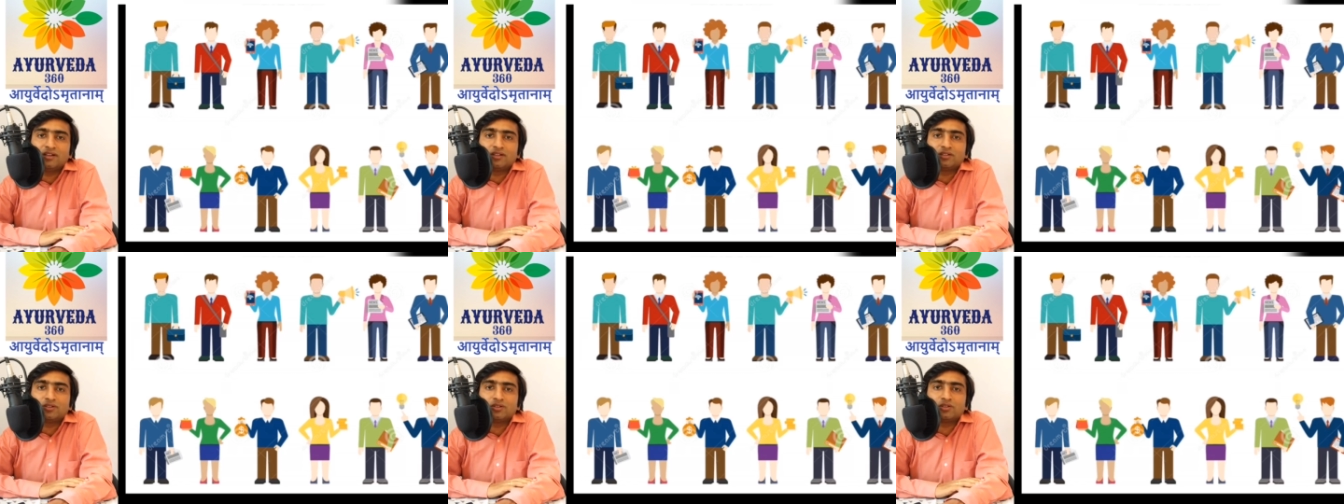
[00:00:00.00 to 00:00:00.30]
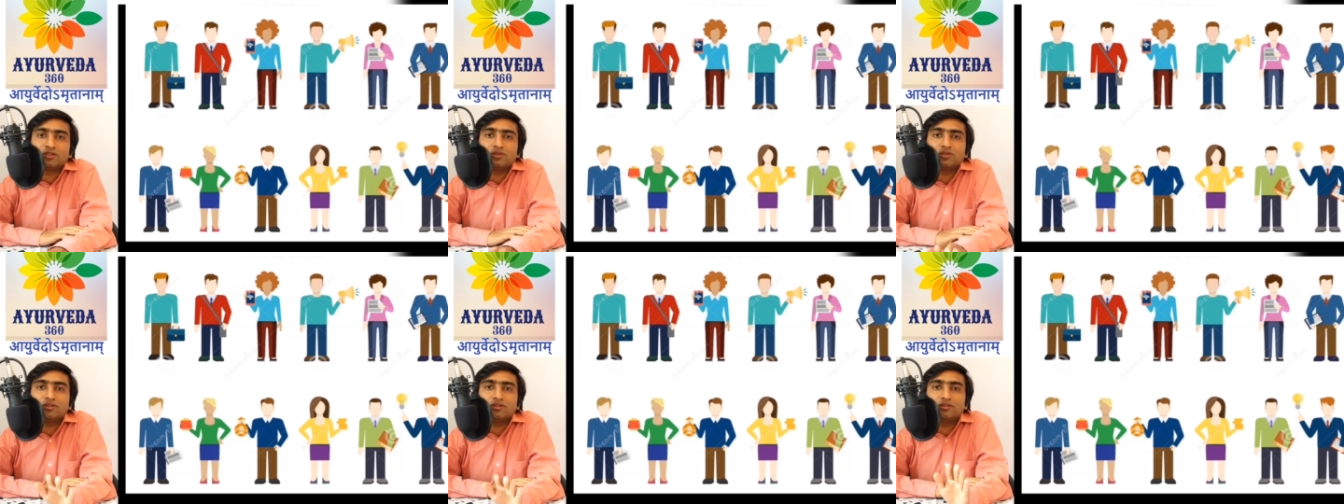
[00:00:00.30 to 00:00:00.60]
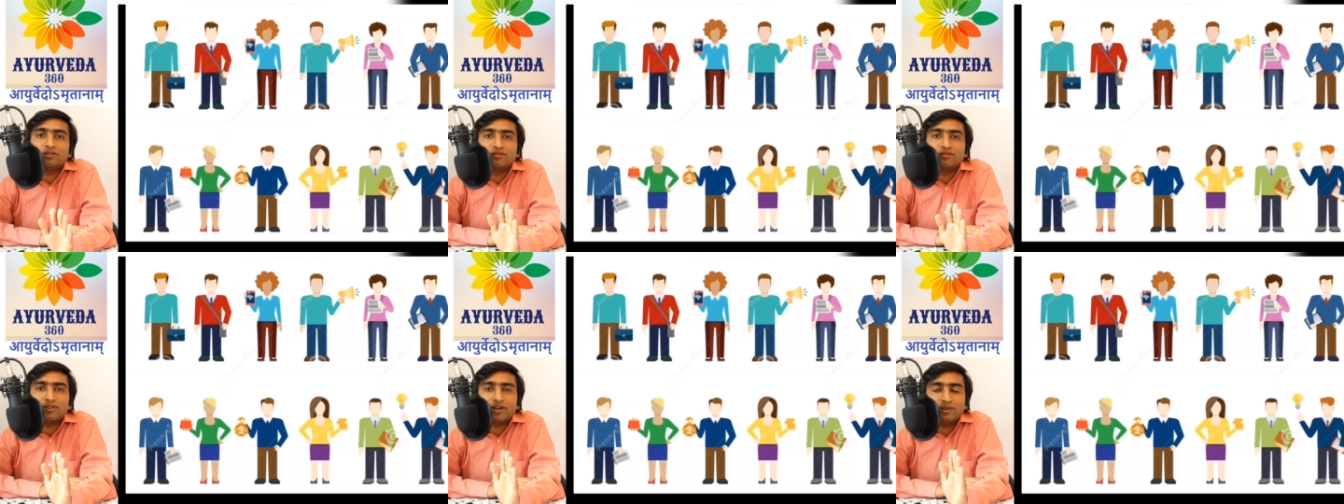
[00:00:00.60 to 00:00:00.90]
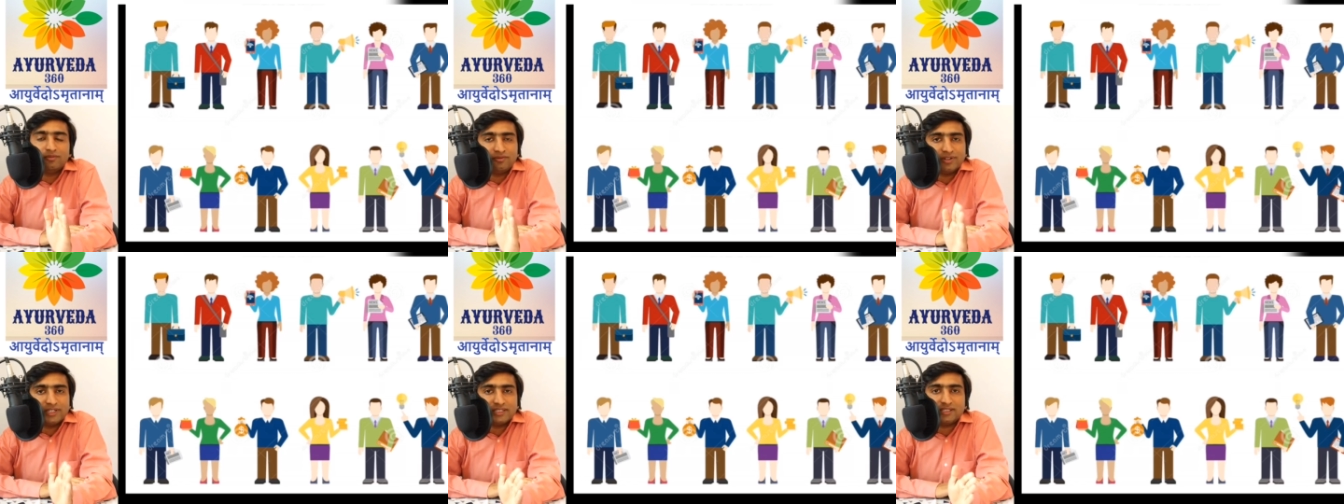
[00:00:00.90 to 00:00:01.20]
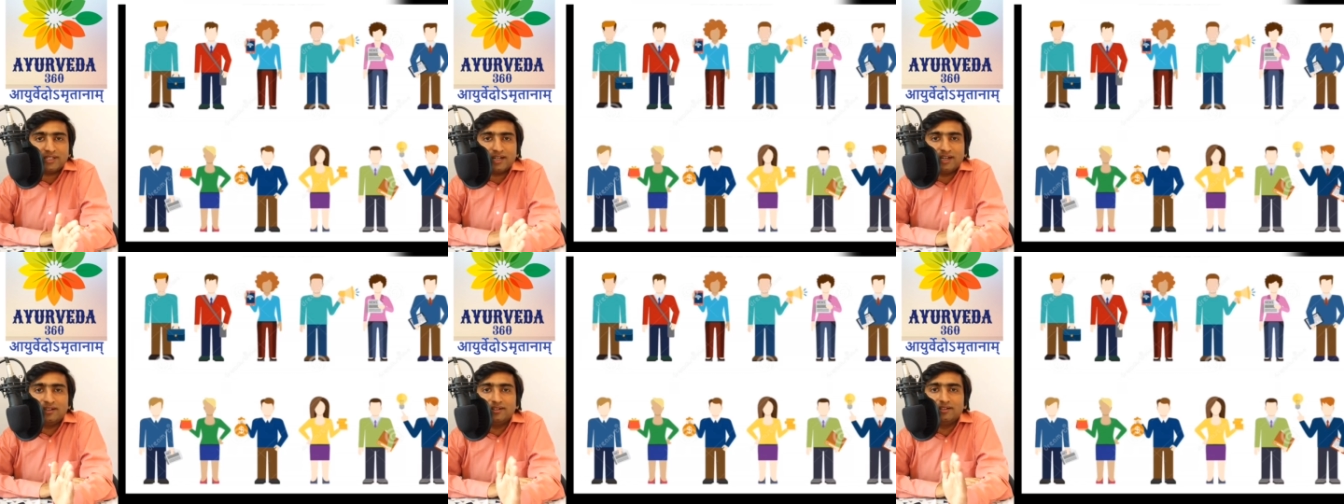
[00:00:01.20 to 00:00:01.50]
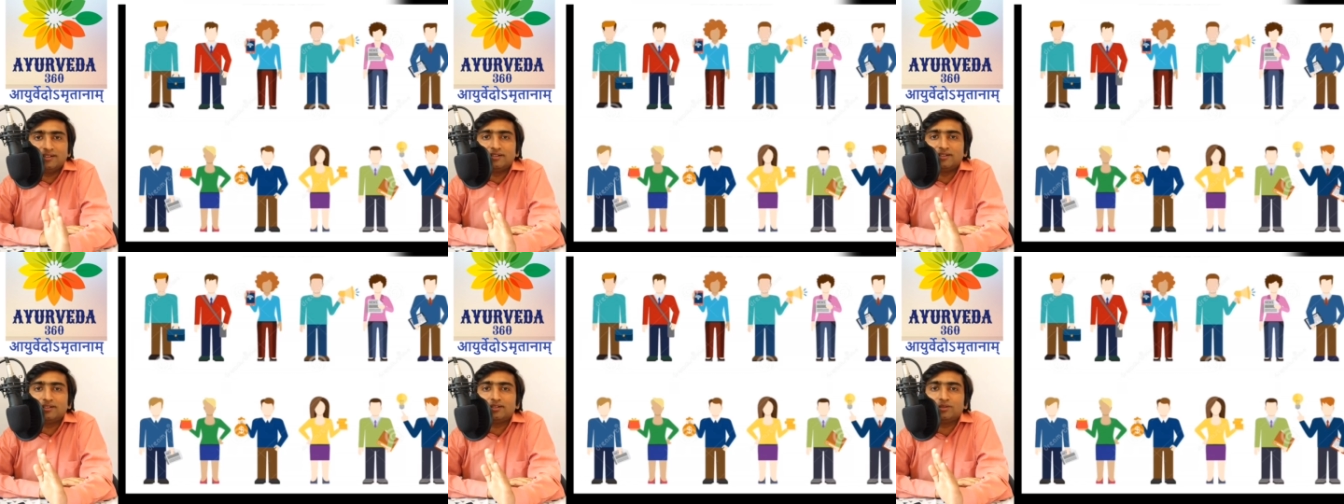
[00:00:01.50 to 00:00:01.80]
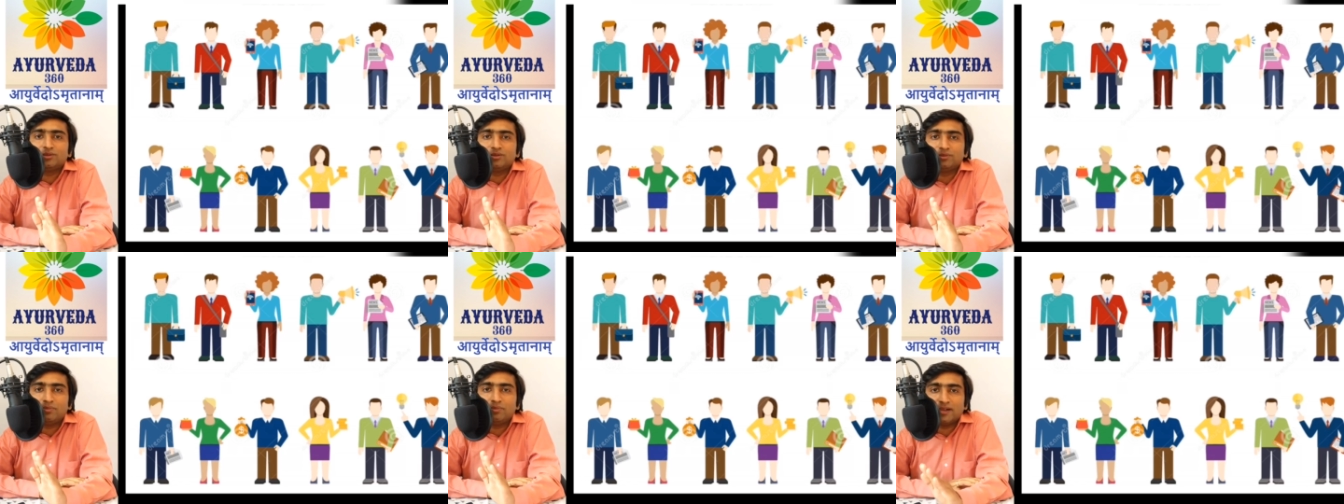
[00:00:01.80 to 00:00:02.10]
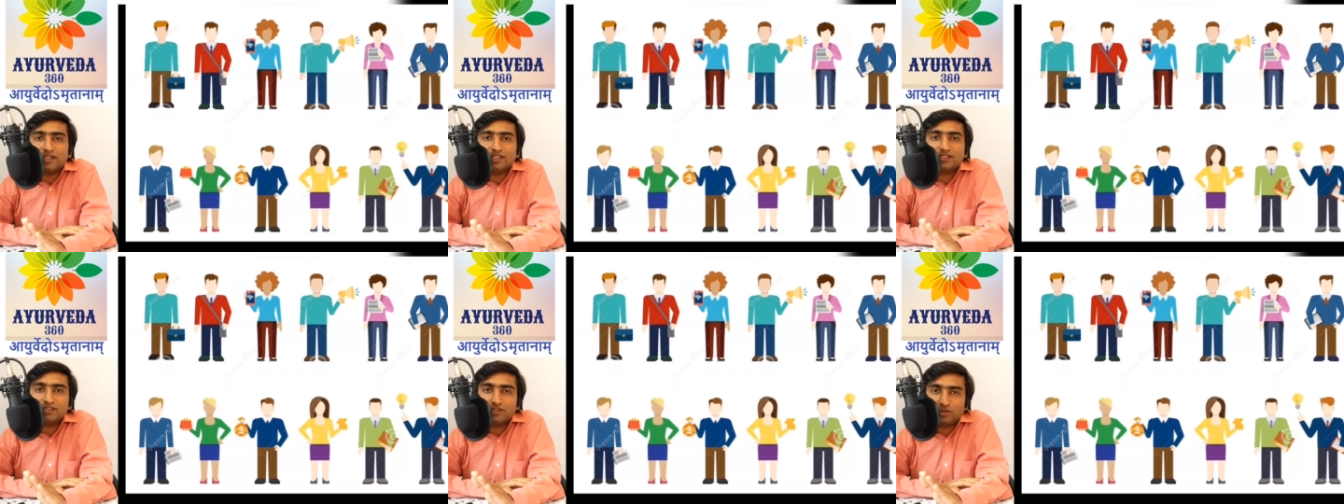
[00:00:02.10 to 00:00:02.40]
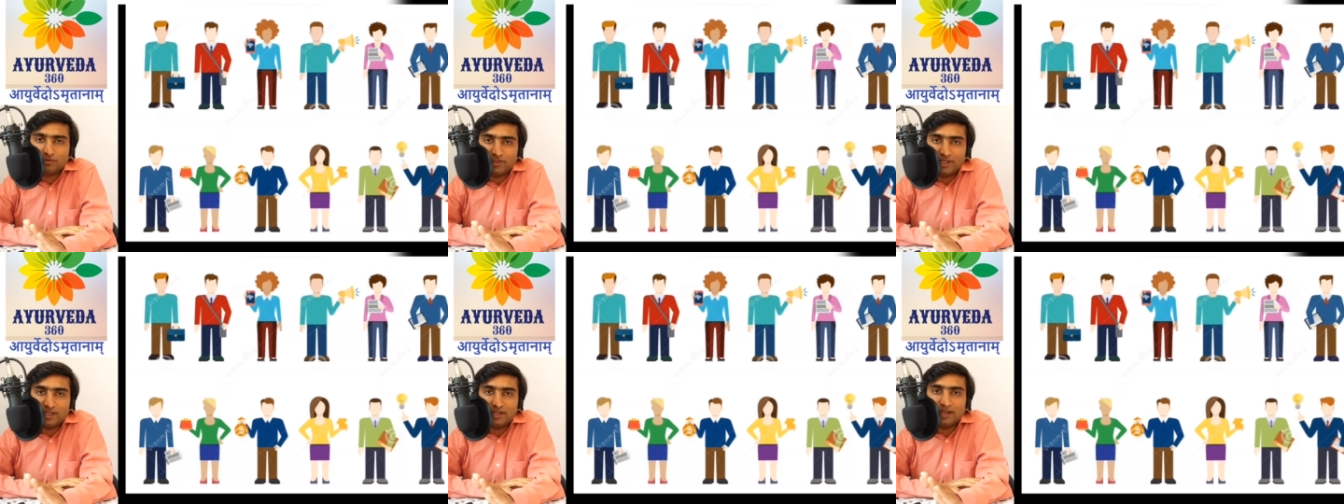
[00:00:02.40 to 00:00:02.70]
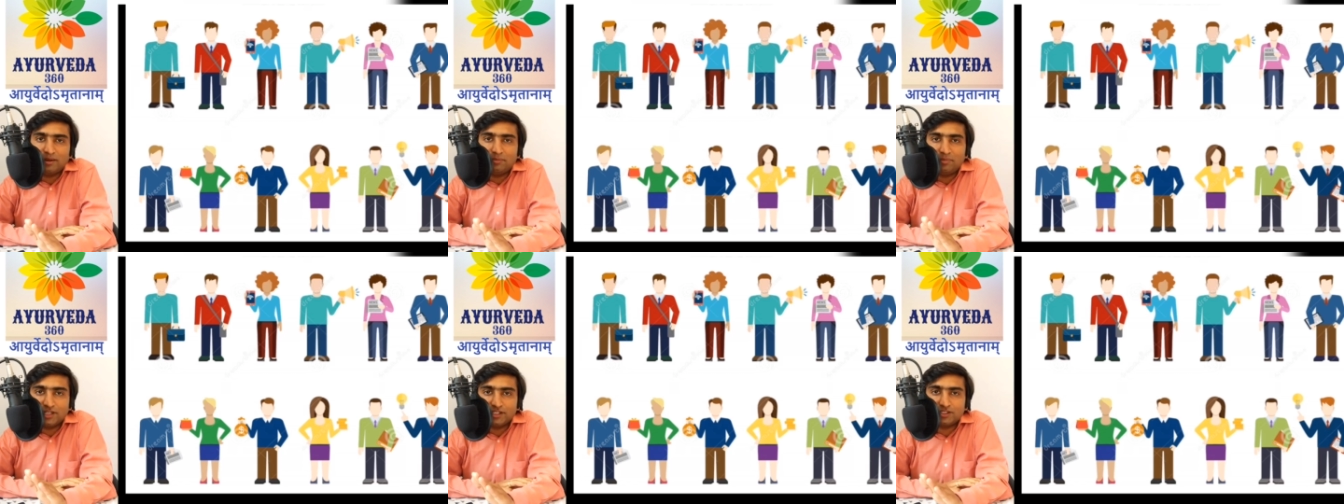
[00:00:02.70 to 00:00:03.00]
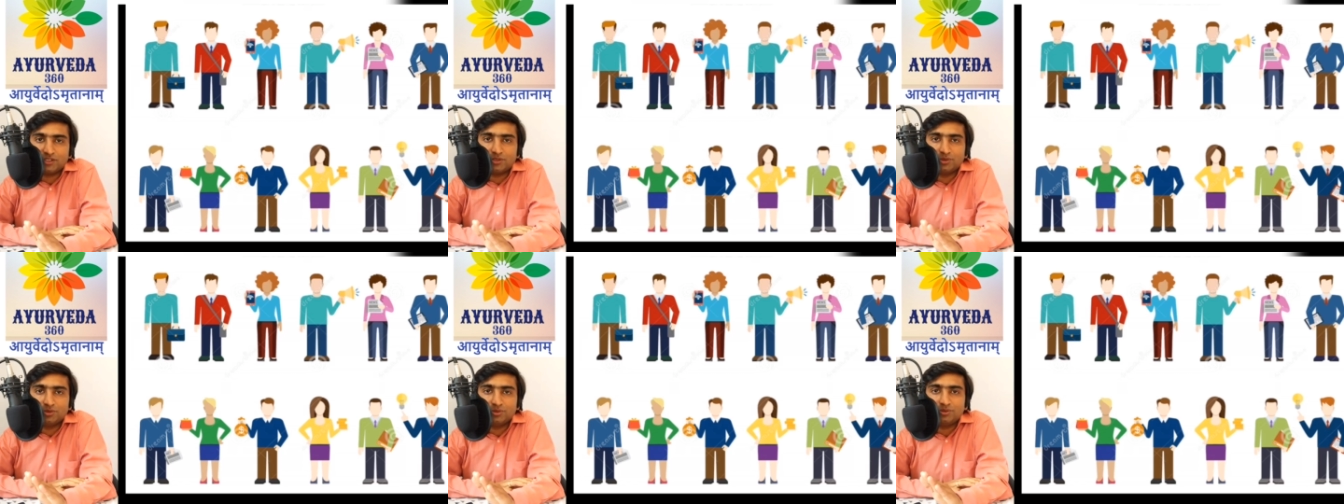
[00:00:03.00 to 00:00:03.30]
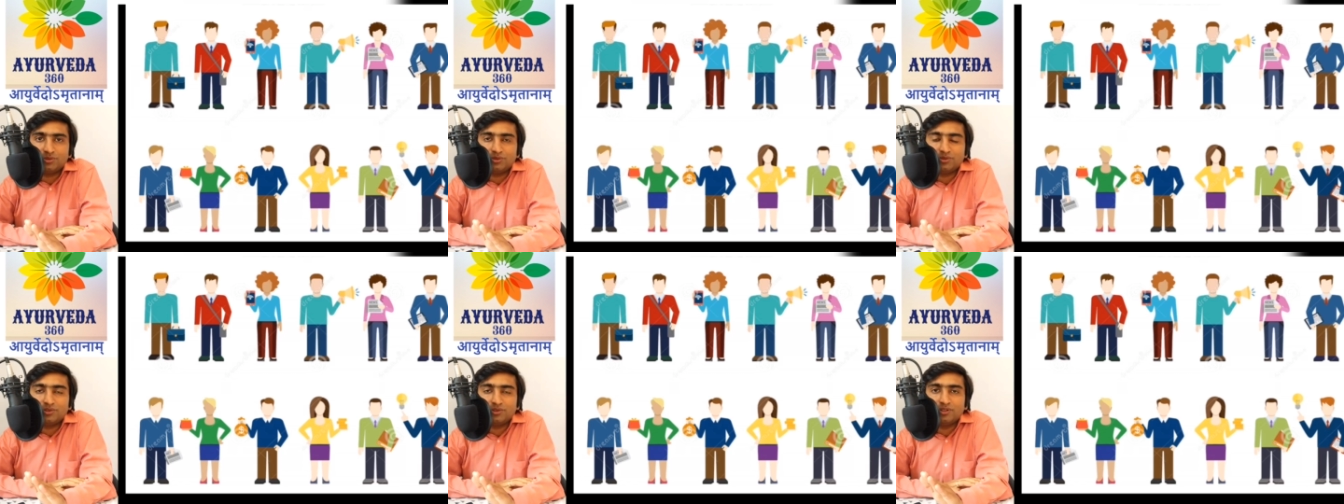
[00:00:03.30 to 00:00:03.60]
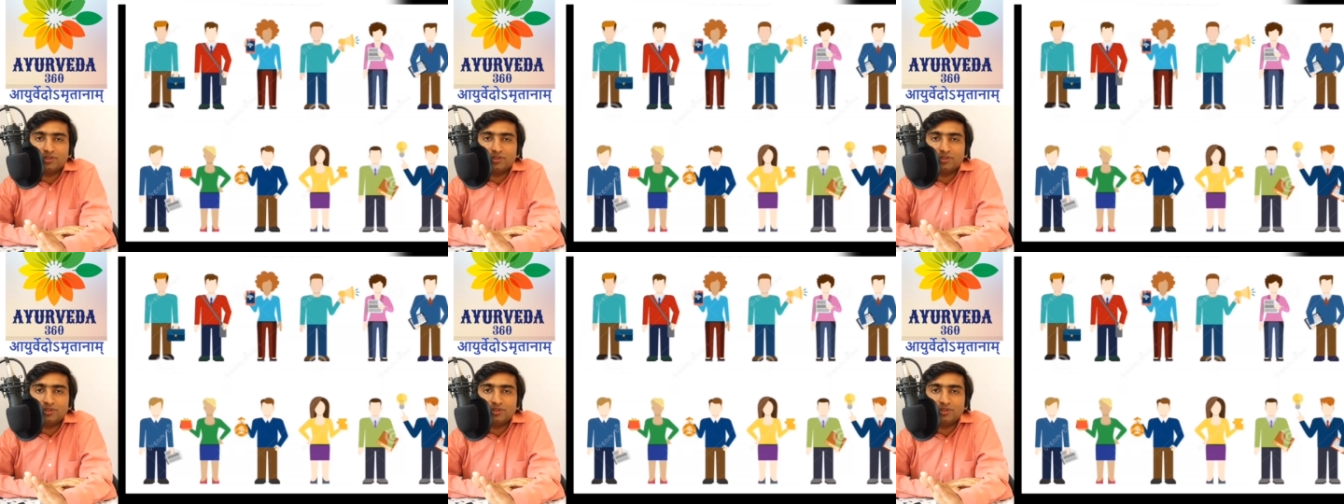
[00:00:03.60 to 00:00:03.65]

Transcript: So from first standard, 2 plus 1 and plus 2,